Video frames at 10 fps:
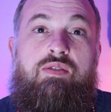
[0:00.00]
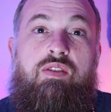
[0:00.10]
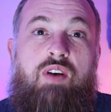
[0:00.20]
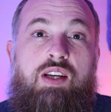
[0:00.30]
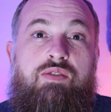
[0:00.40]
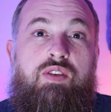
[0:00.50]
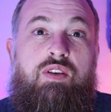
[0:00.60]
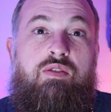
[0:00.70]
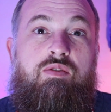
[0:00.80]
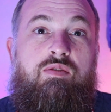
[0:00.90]
of advice for
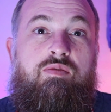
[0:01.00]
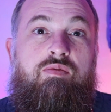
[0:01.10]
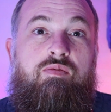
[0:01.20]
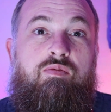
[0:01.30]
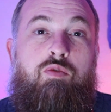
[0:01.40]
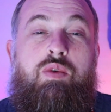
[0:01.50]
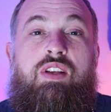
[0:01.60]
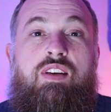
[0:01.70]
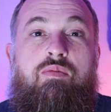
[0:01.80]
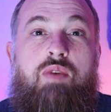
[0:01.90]
you would be
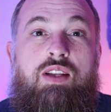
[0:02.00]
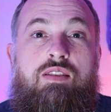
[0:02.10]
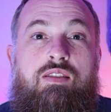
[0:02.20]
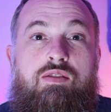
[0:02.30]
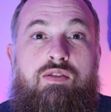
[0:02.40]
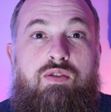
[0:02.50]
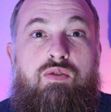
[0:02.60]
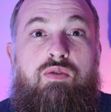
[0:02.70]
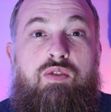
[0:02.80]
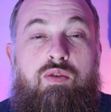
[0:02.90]
to commit
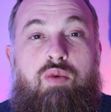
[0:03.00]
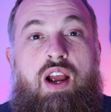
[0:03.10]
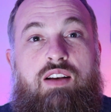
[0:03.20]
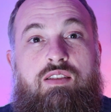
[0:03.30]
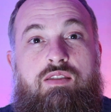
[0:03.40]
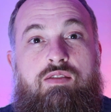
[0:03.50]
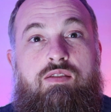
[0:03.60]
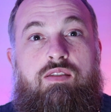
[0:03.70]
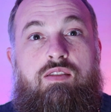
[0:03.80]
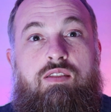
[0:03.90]
to your practice.
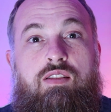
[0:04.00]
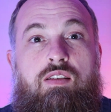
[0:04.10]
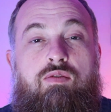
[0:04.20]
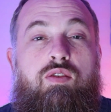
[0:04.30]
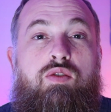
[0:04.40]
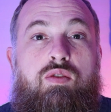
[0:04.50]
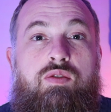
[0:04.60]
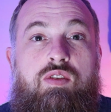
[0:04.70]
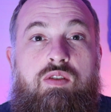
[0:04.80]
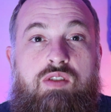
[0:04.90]
If you choose
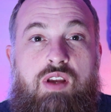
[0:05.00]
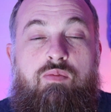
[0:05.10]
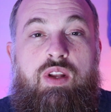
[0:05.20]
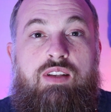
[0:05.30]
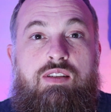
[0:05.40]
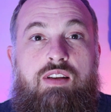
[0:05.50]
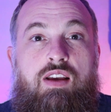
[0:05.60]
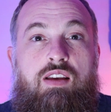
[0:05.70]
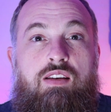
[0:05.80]
to do 10 minutes a day